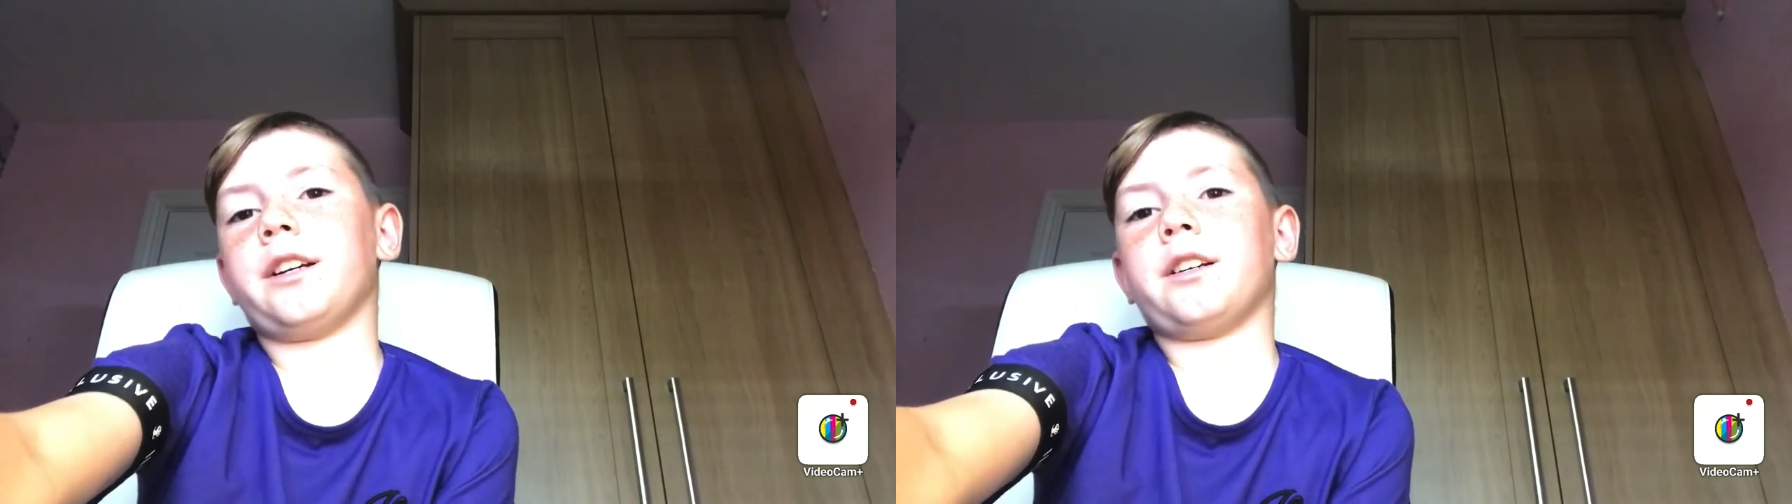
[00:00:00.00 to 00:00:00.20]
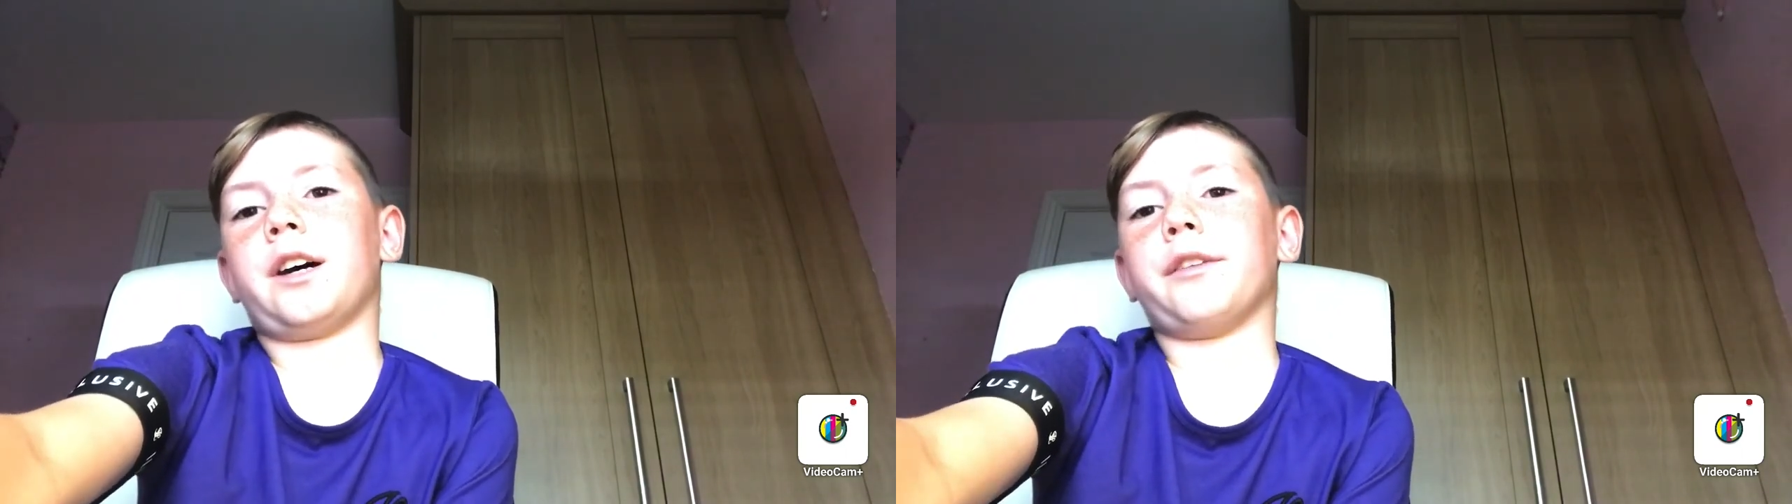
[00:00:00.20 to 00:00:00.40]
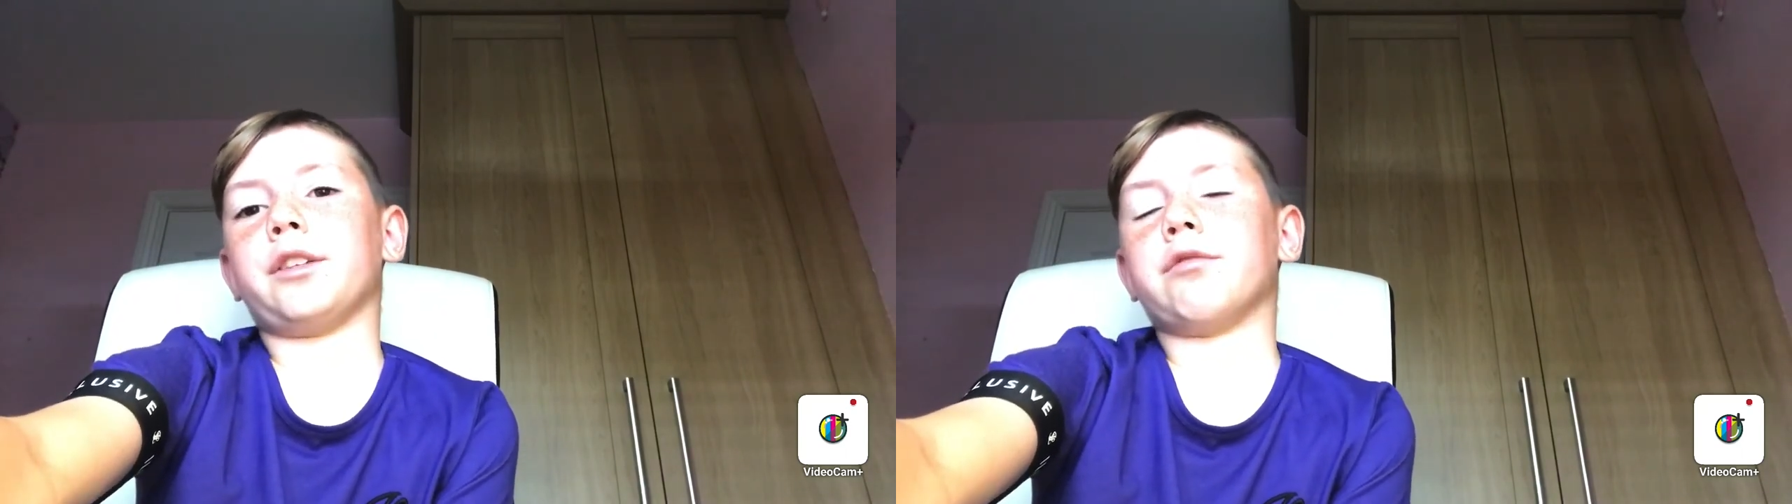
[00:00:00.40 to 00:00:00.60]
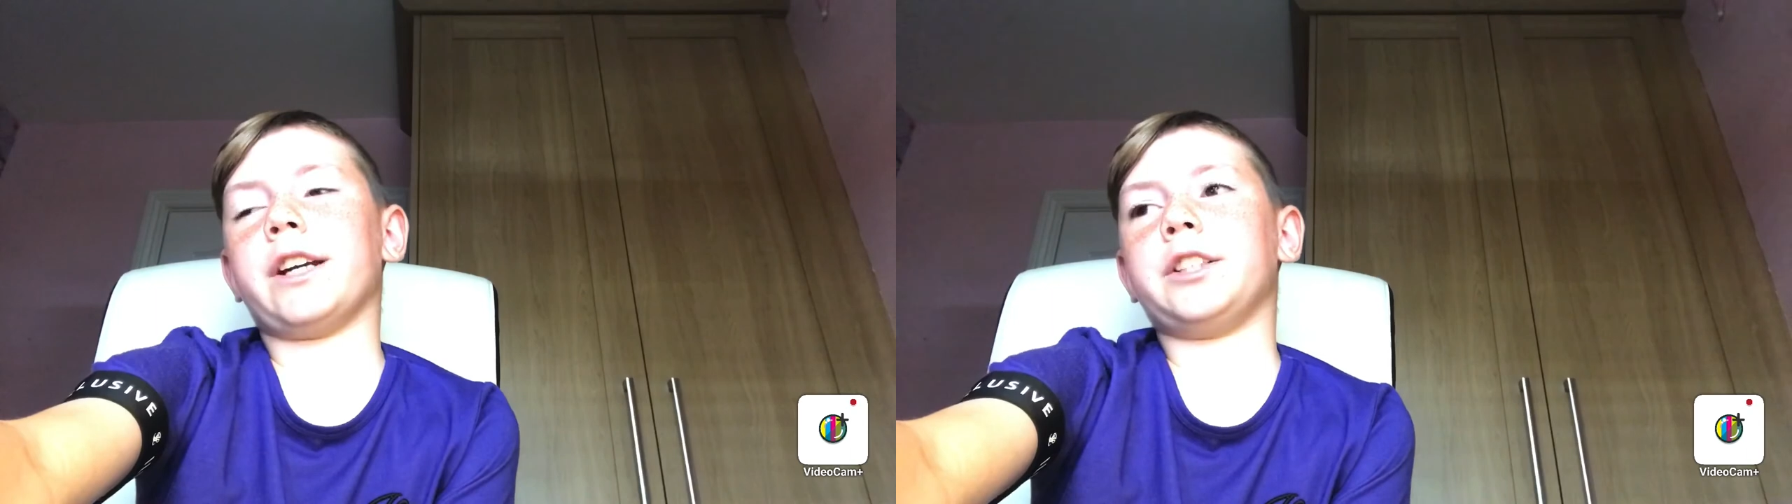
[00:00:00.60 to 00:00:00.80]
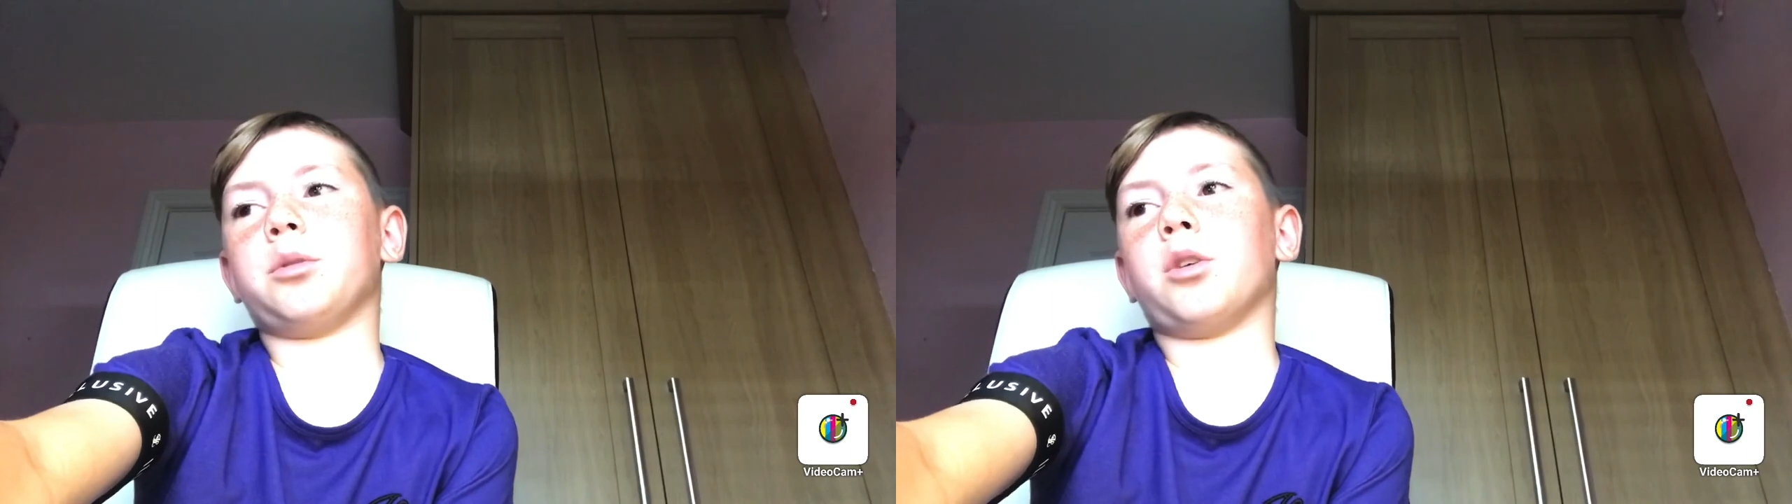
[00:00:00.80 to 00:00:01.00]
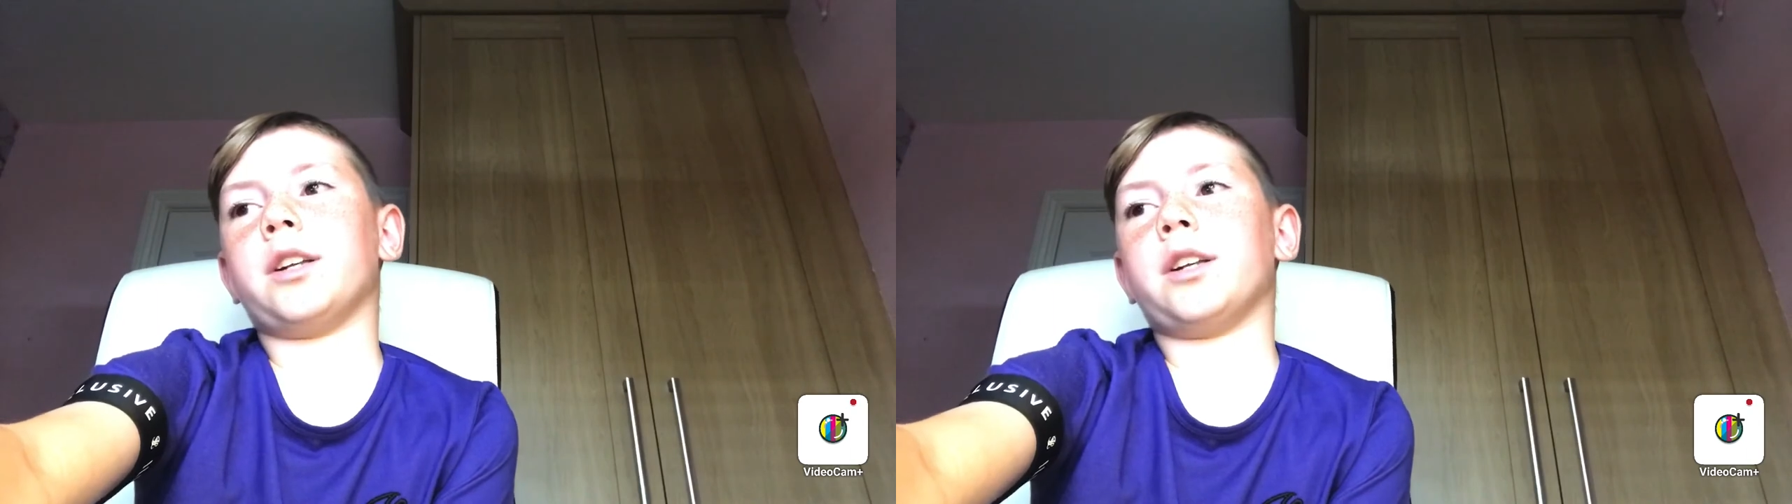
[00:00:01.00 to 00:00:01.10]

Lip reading: have a great squad.